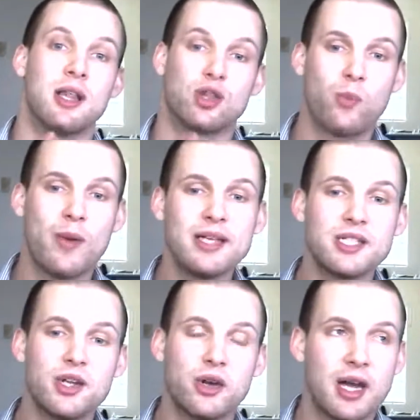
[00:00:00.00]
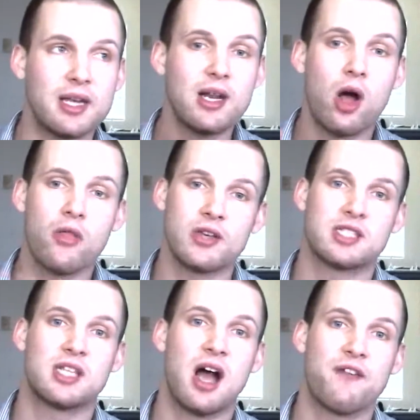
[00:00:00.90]
The reason you're going to need all this
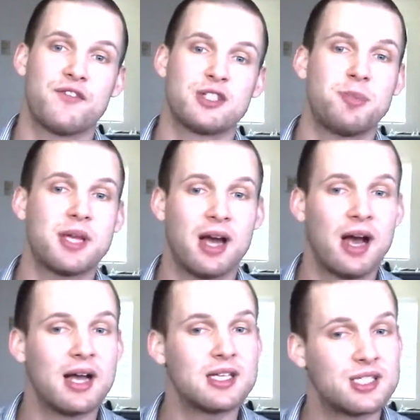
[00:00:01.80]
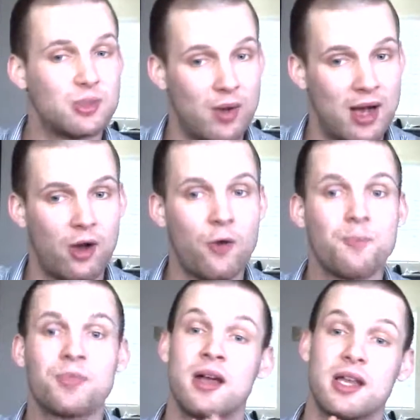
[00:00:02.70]
stuff is because,
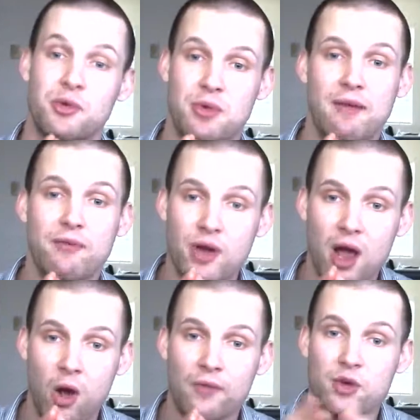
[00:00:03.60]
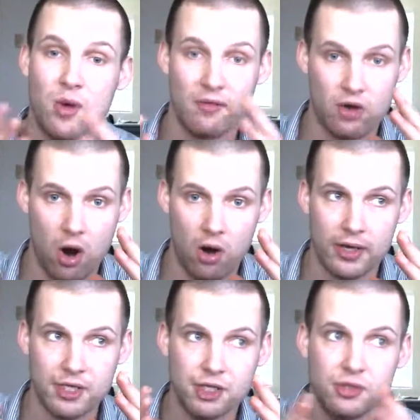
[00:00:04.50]
well, you never know. If you have
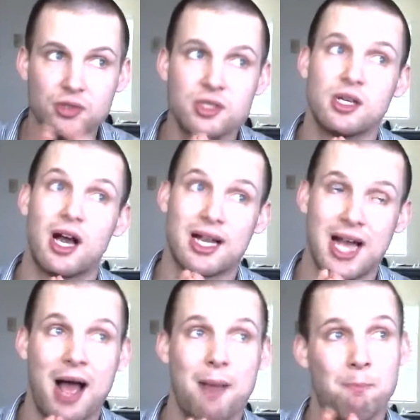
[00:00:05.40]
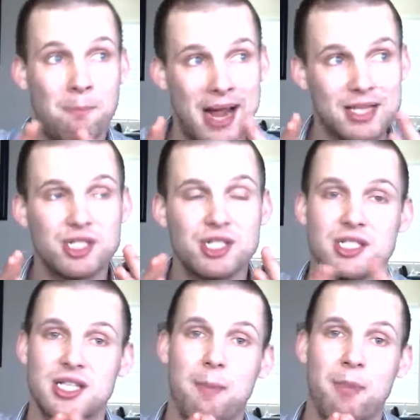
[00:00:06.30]
car issues, a cop might just
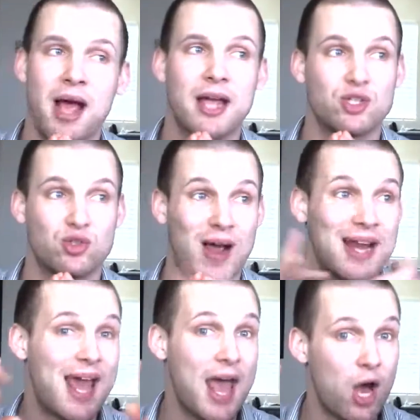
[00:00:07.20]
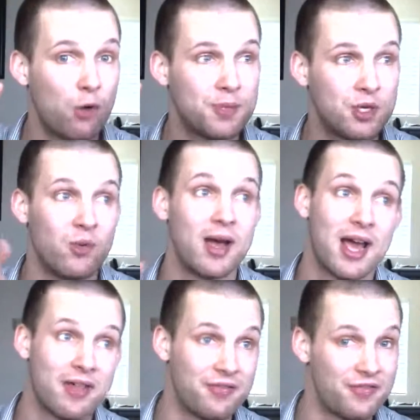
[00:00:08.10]
stop by and try to help you,
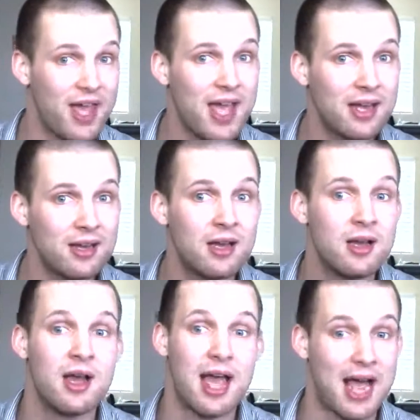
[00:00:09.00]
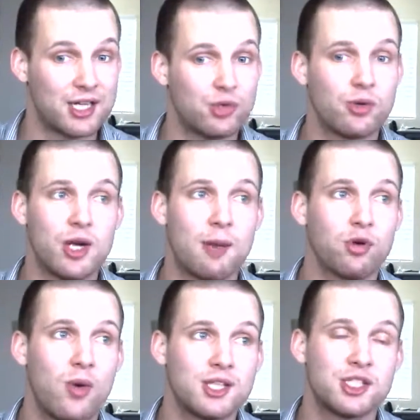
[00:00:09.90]
and then ask you a couple
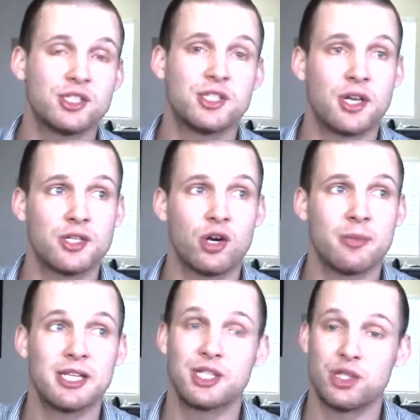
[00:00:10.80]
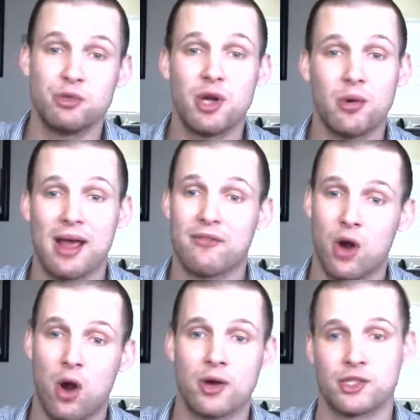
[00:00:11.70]
questions and determine that you don't have
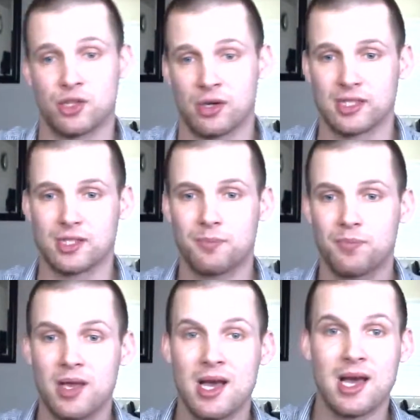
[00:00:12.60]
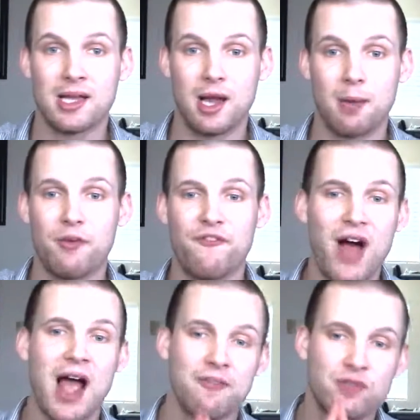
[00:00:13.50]
car insurance. Number
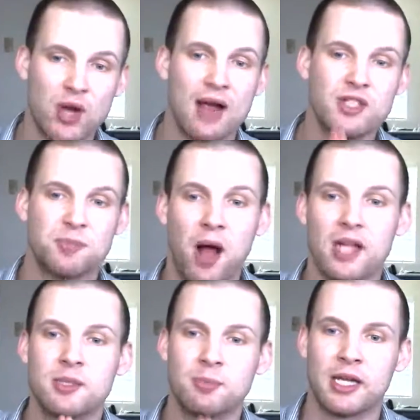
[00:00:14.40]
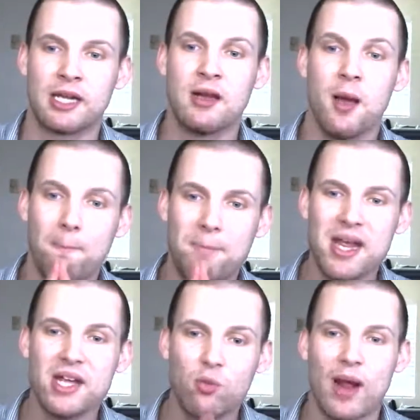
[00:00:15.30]
5, drive responsibly.
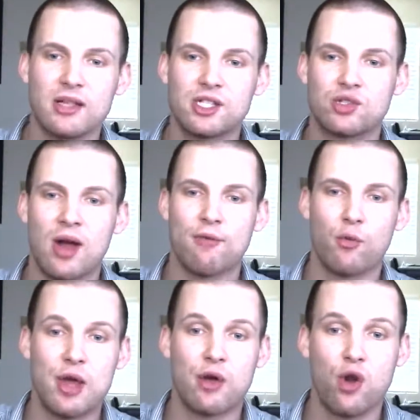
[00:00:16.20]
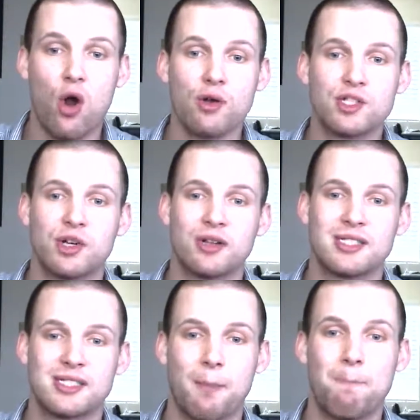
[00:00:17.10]
Being a reckless driver without car
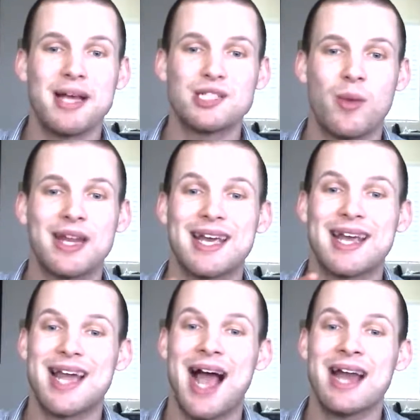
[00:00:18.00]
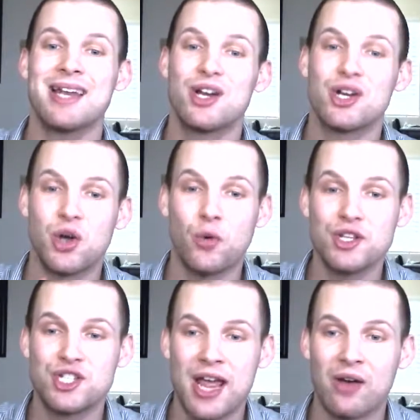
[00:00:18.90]
insurance is the best way to get caught, go
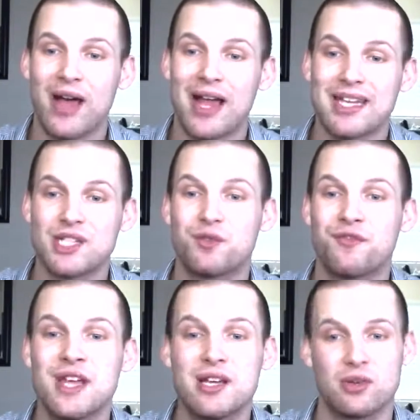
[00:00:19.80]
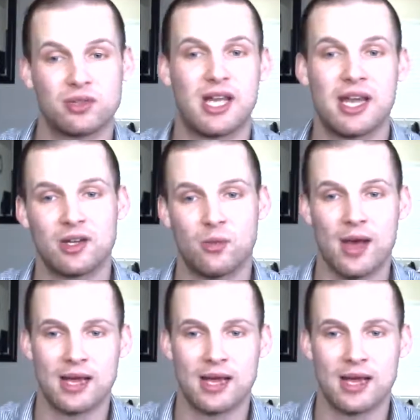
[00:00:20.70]
to jail, and get your vehicle taken away.